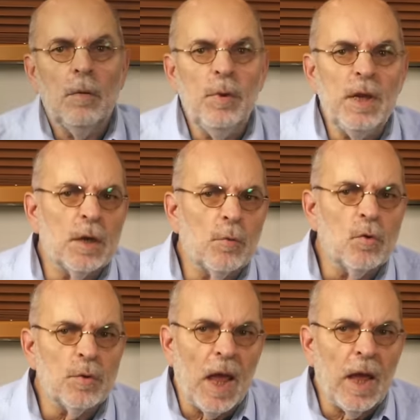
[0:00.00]
Being a
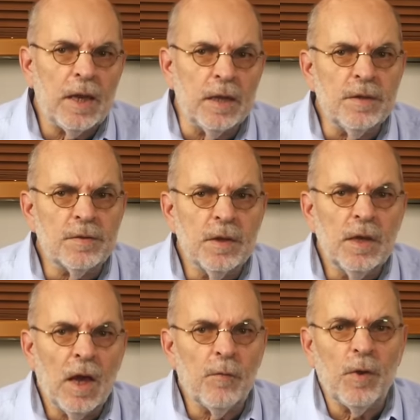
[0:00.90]
Rune addict,
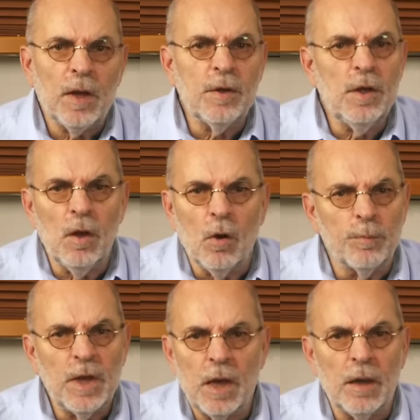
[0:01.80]
I find the
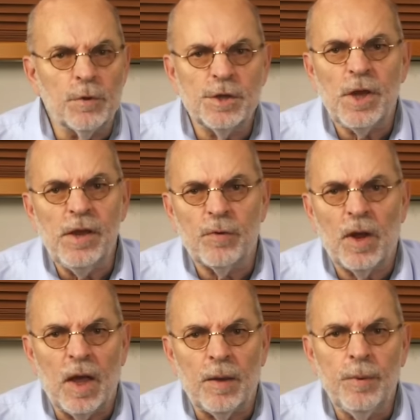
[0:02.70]
Omnia Receiver
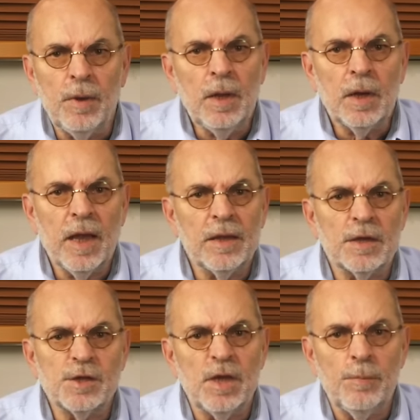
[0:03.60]
app, like
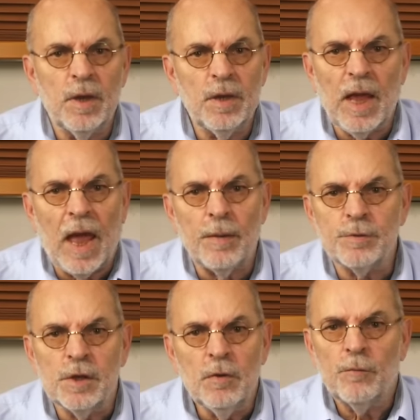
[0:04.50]
the sibling
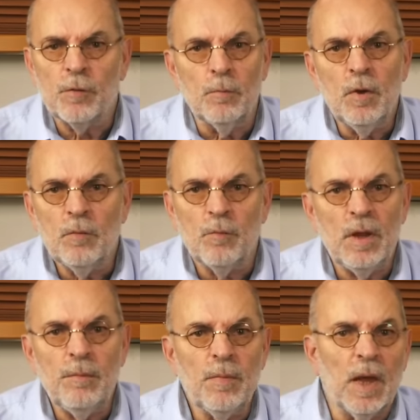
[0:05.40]
apps from
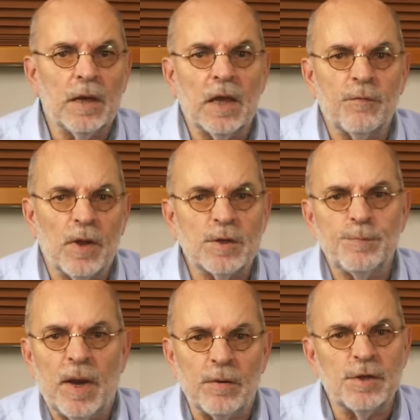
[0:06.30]
Wim and
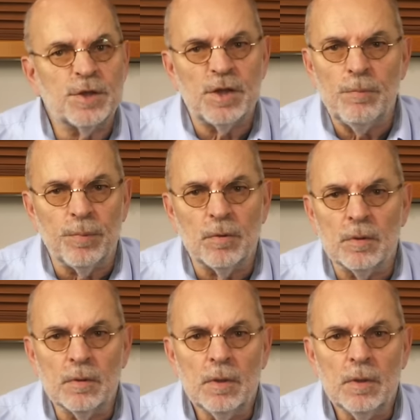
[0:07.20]
Advanced Paris, simple.